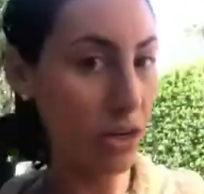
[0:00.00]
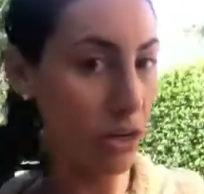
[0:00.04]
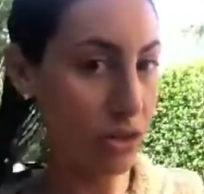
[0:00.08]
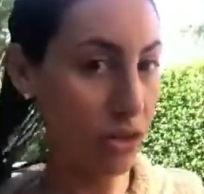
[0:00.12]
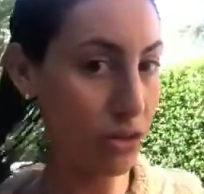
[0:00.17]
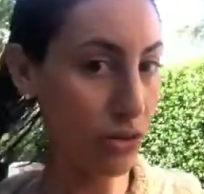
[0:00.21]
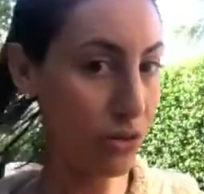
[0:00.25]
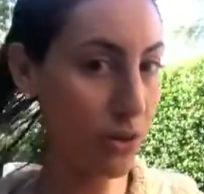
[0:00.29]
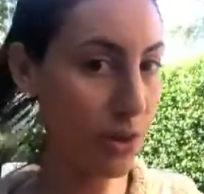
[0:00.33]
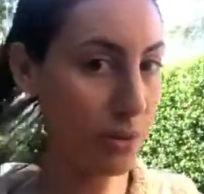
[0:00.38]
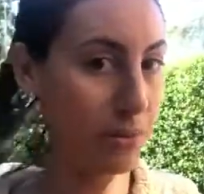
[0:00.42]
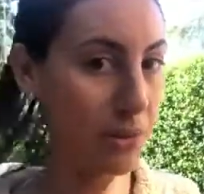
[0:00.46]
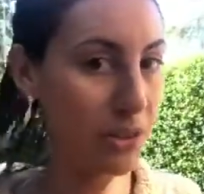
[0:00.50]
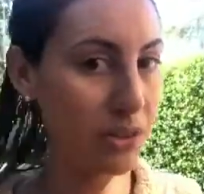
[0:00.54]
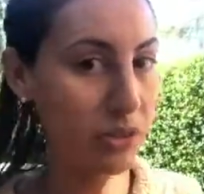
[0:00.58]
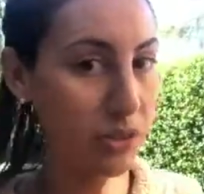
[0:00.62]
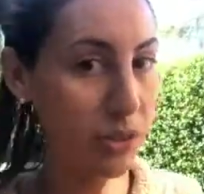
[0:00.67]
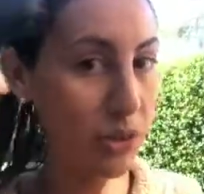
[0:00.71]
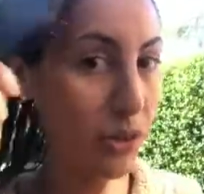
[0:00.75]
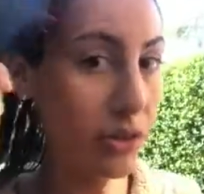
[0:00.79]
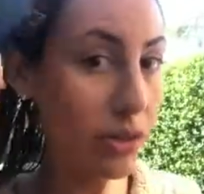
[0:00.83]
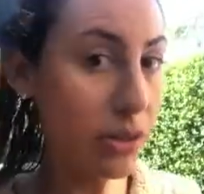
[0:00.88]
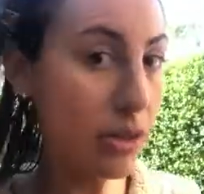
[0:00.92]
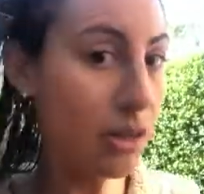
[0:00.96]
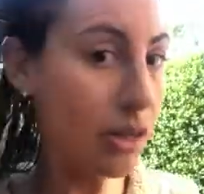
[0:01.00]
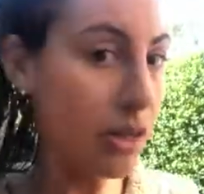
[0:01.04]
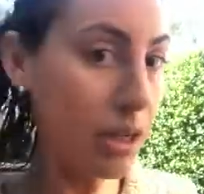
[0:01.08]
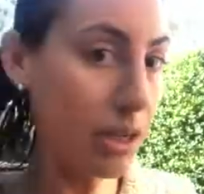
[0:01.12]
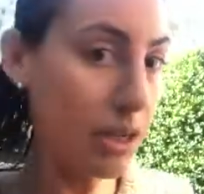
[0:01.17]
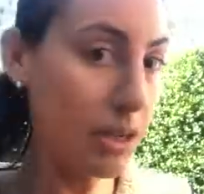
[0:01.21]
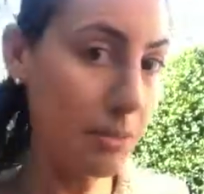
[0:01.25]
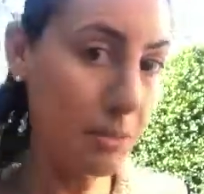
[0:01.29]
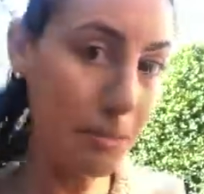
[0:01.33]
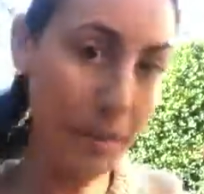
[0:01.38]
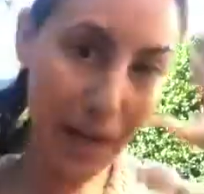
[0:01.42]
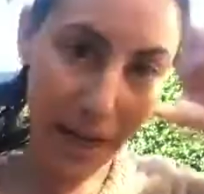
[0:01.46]
treatment on
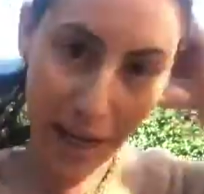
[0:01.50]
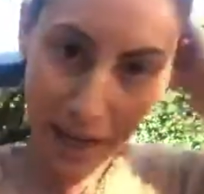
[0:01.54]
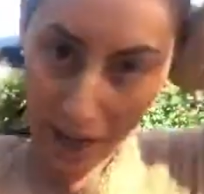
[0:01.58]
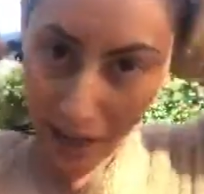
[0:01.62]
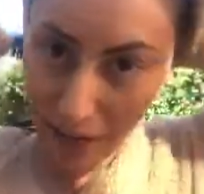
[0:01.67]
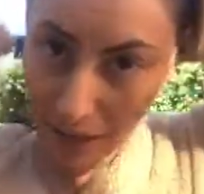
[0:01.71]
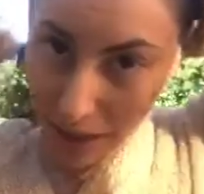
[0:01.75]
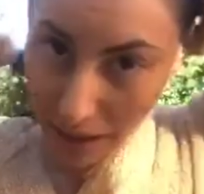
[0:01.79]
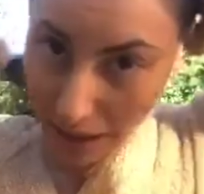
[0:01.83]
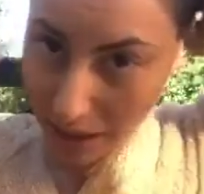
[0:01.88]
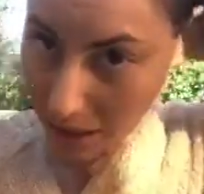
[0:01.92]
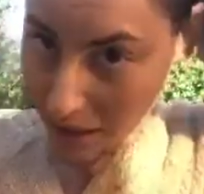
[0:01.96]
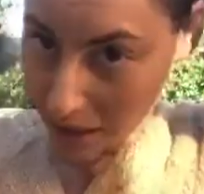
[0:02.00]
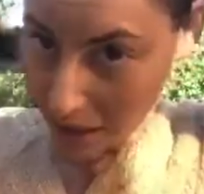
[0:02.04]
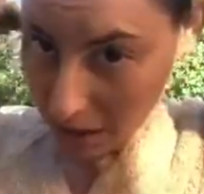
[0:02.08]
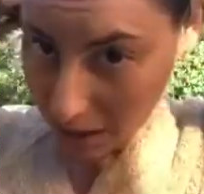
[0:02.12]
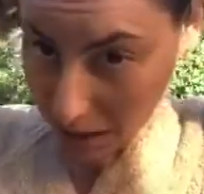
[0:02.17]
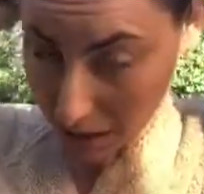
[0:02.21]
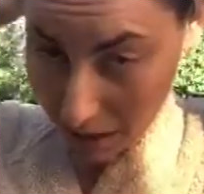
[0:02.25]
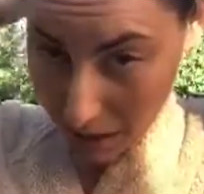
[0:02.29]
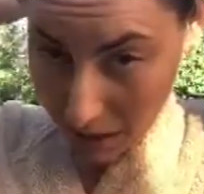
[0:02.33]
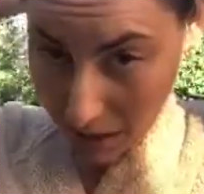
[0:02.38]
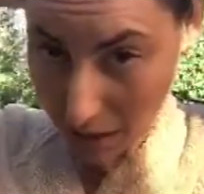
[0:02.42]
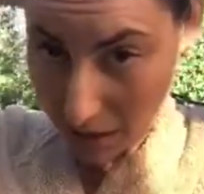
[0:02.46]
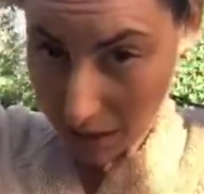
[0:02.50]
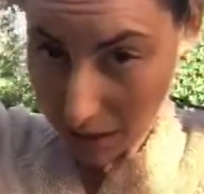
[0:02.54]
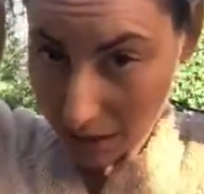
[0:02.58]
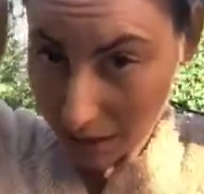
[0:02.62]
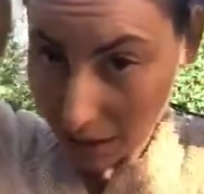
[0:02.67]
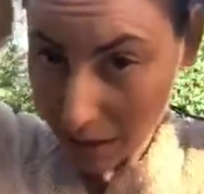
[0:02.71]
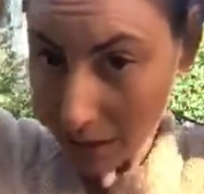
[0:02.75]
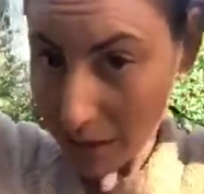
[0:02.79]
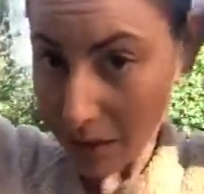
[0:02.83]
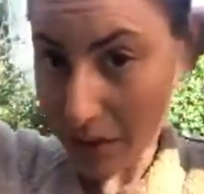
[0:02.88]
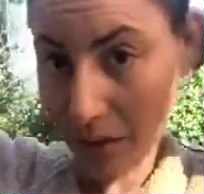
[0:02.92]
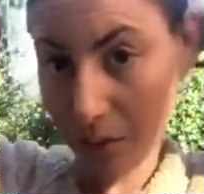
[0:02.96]
my hair,
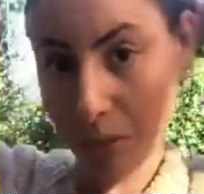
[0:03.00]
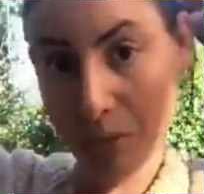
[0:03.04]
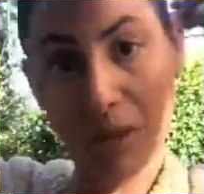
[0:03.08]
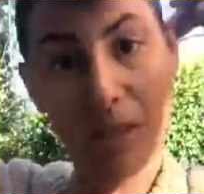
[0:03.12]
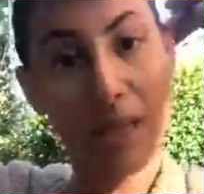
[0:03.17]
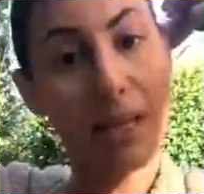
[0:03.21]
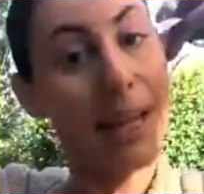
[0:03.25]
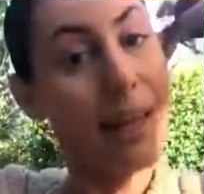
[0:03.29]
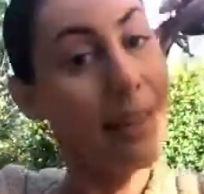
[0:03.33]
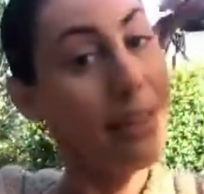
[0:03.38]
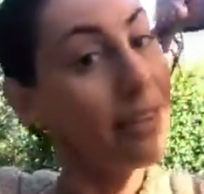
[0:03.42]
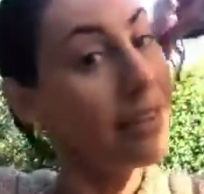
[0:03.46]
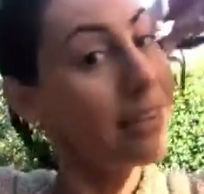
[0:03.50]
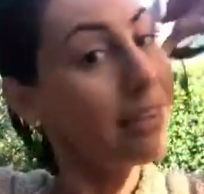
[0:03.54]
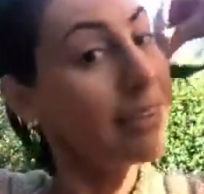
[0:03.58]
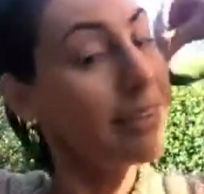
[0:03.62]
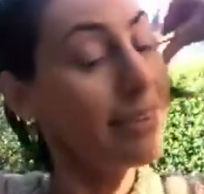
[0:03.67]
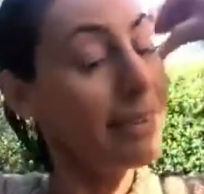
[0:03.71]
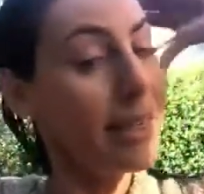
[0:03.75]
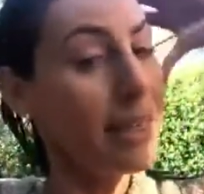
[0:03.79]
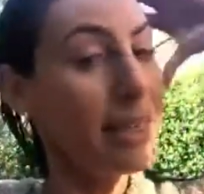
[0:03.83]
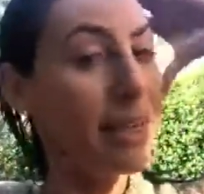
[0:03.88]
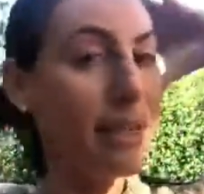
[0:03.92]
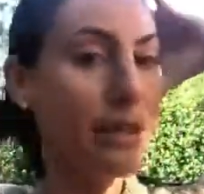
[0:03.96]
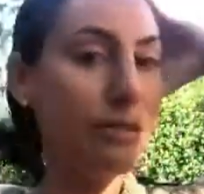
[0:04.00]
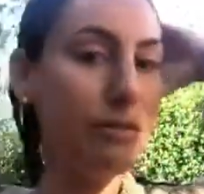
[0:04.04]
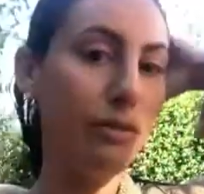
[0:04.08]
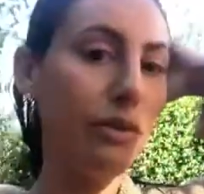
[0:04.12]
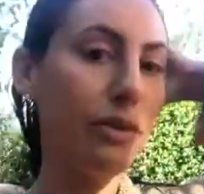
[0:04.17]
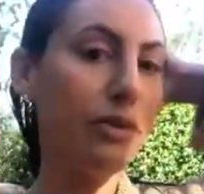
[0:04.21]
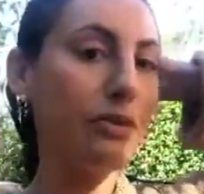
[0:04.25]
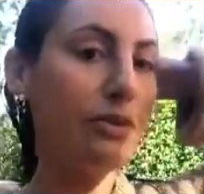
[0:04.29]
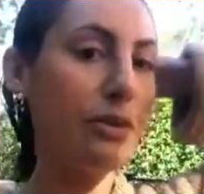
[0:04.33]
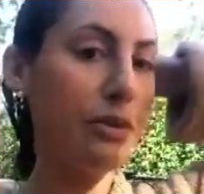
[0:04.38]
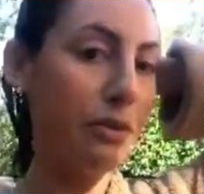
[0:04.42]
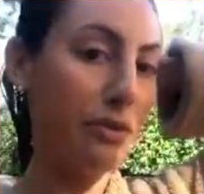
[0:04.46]
so I'm going to let this sink in
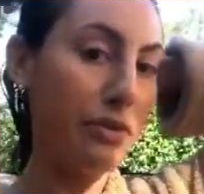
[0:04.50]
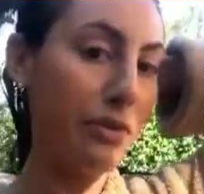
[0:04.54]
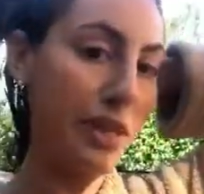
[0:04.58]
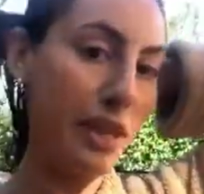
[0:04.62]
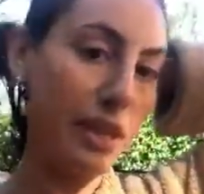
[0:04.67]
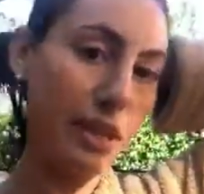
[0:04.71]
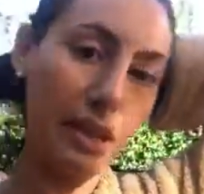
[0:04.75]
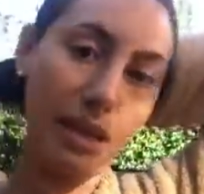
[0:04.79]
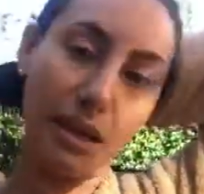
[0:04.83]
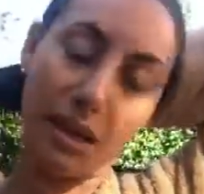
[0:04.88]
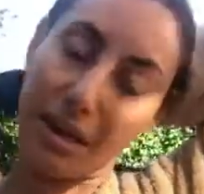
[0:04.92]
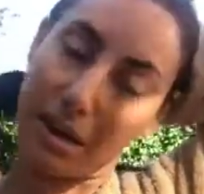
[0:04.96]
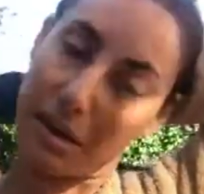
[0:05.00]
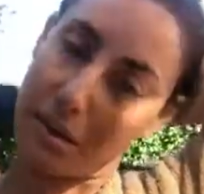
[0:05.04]
for 15